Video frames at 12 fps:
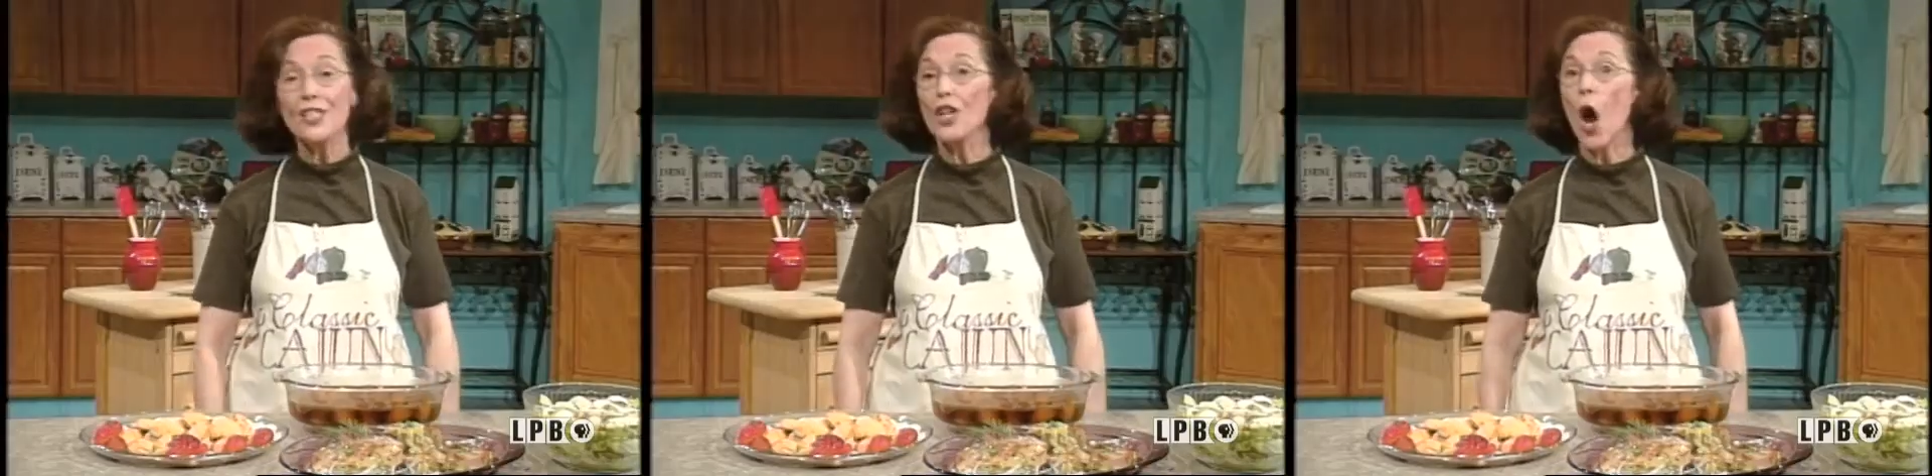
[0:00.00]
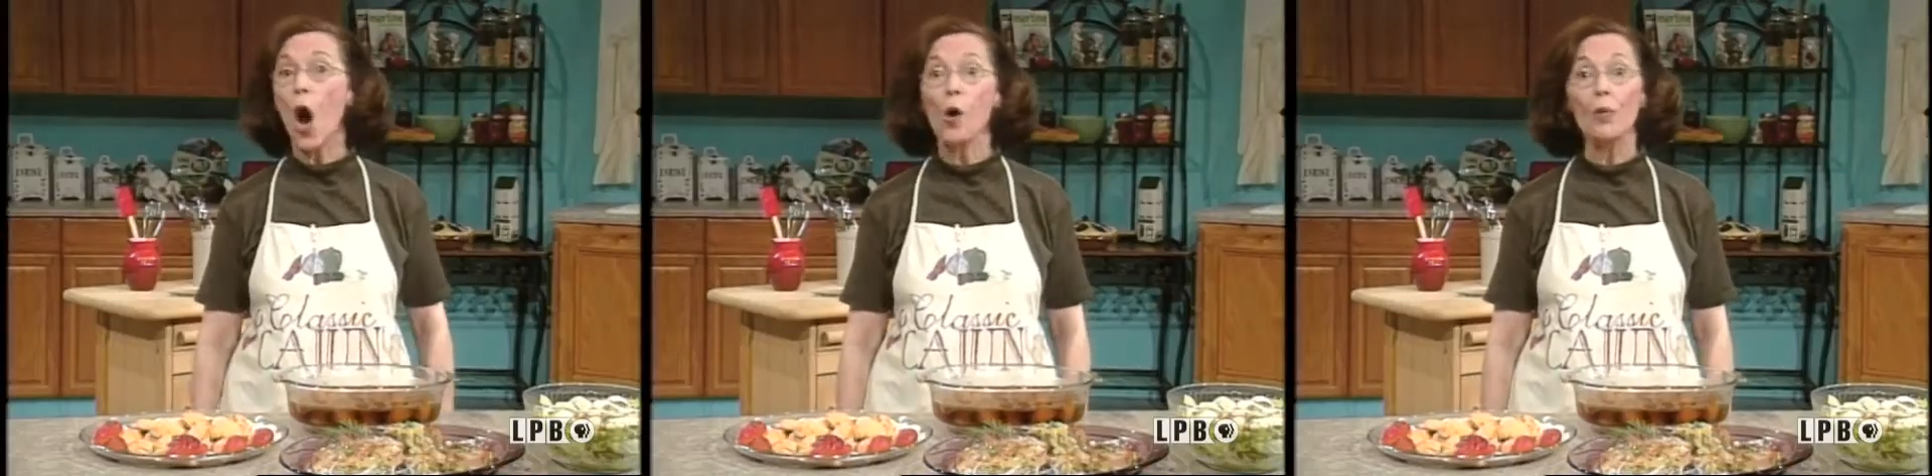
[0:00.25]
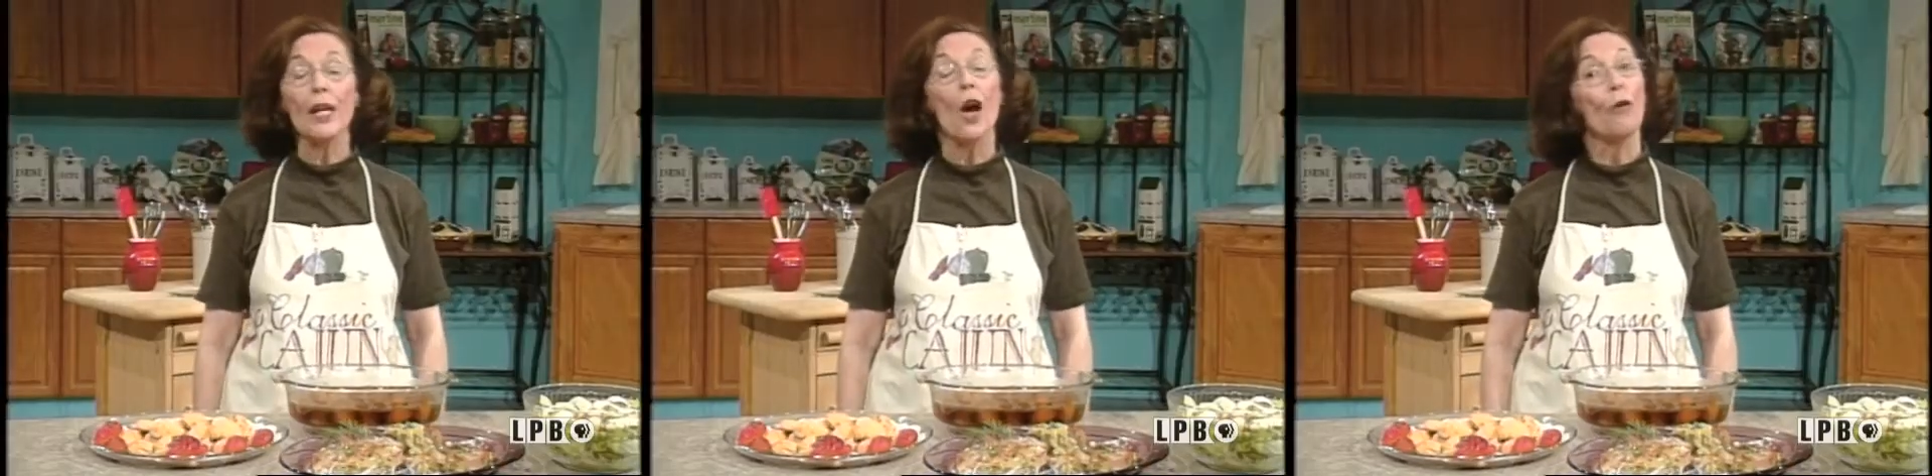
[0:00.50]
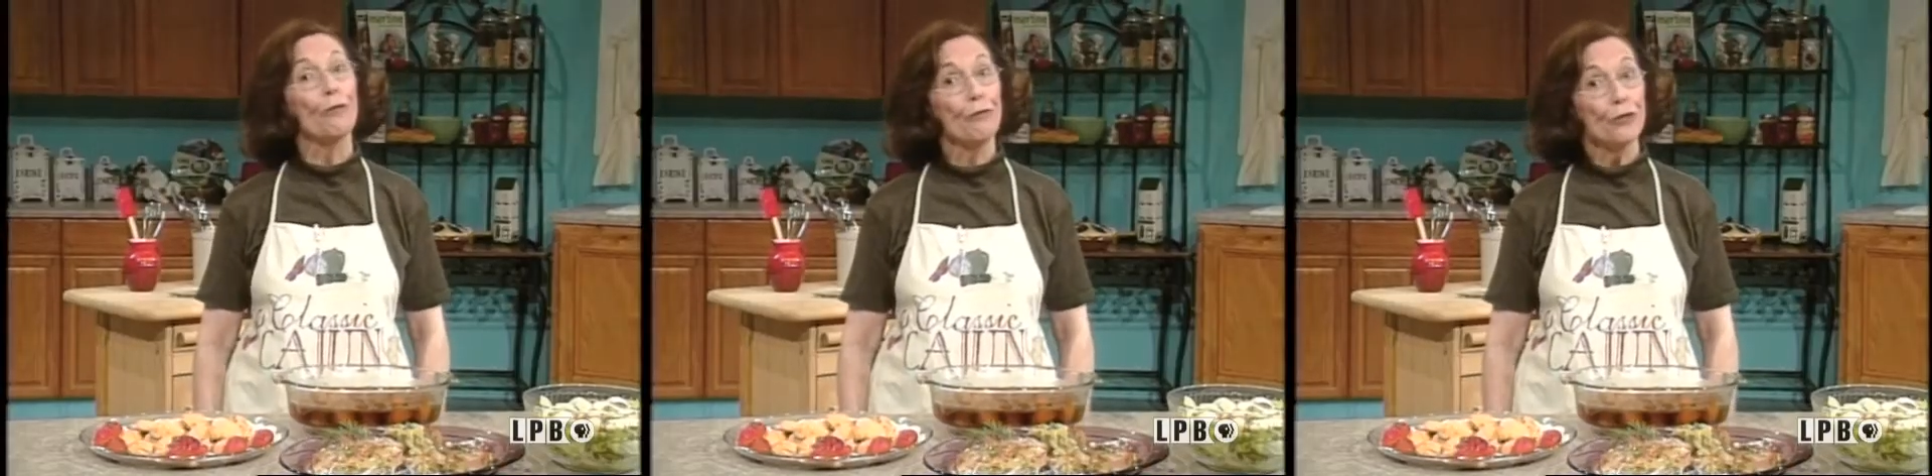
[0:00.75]
are only
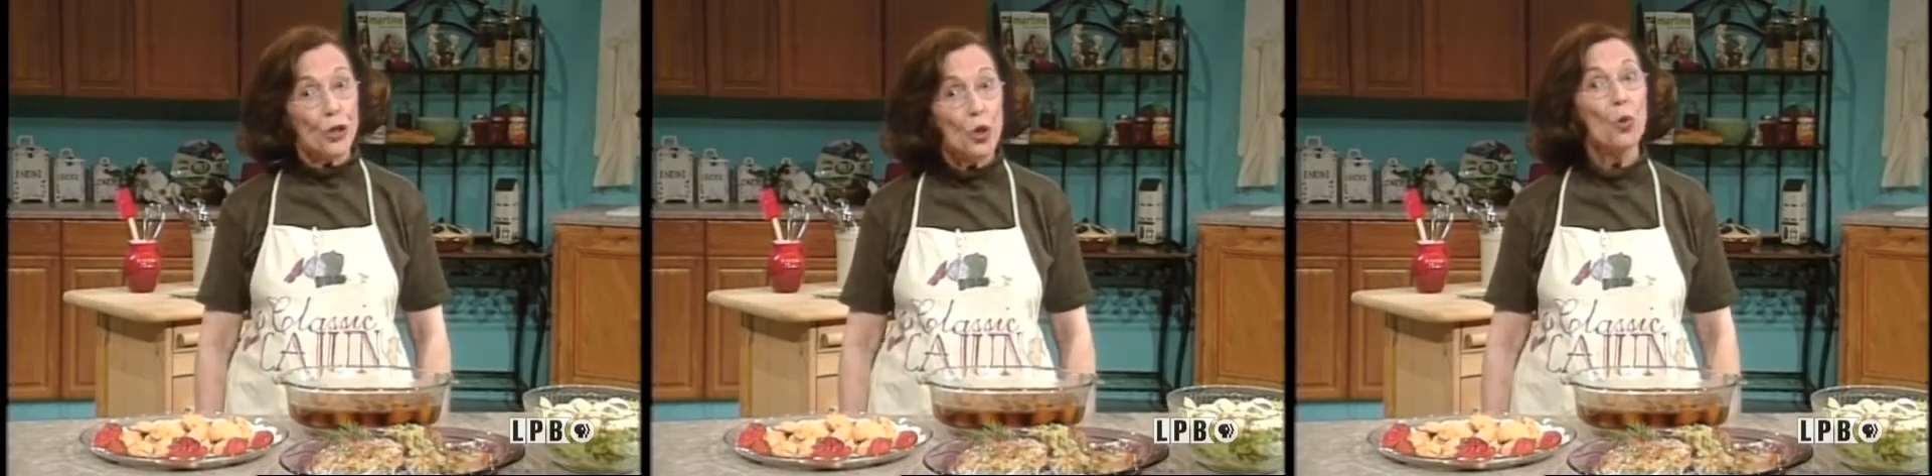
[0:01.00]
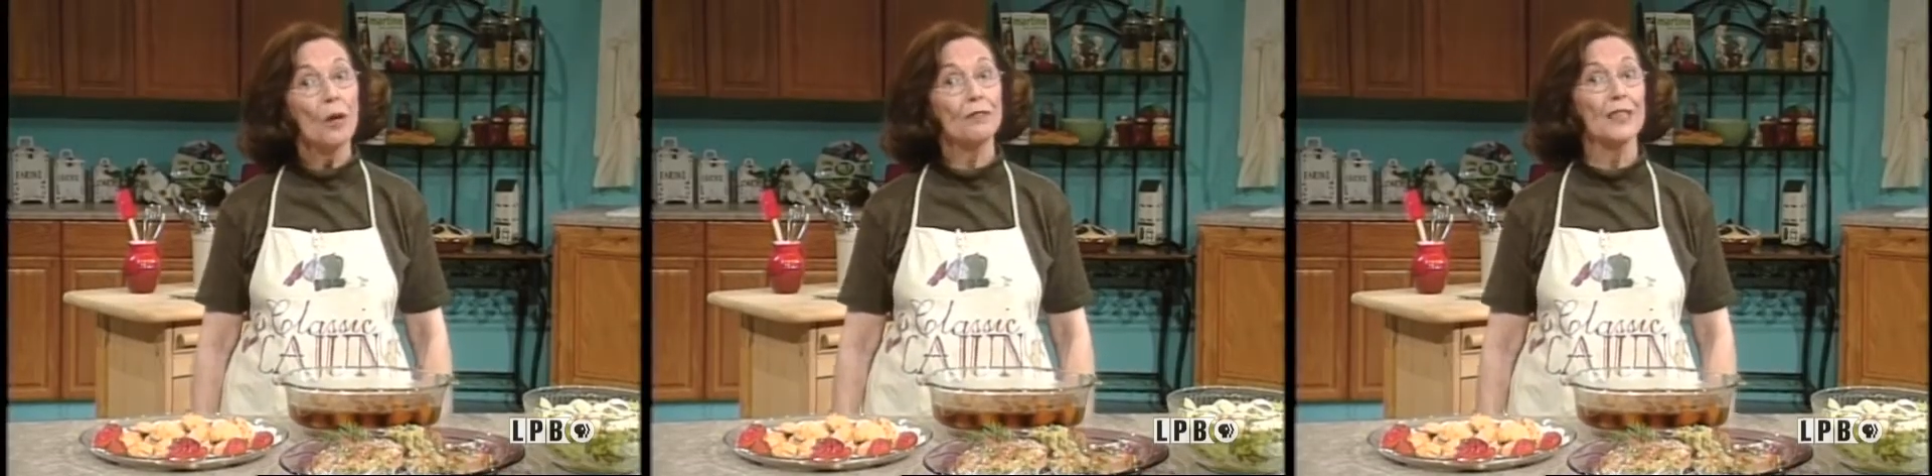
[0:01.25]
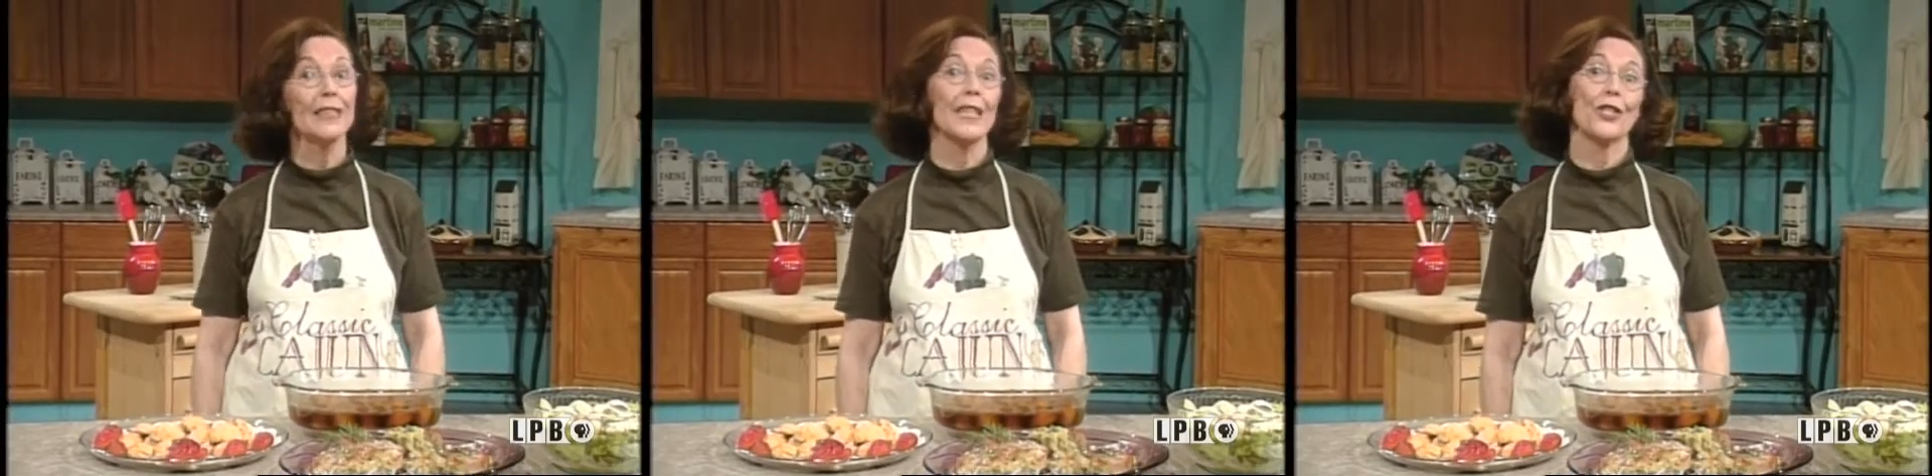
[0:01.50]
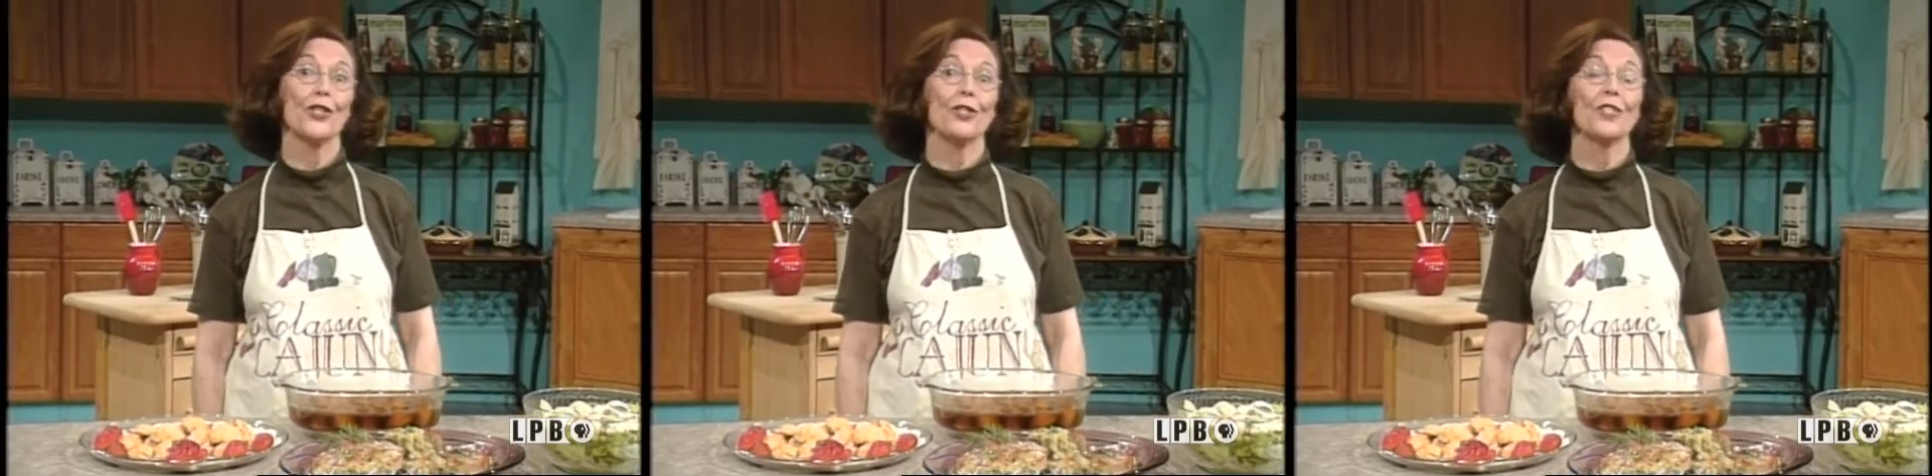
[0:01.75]
a few of the dishes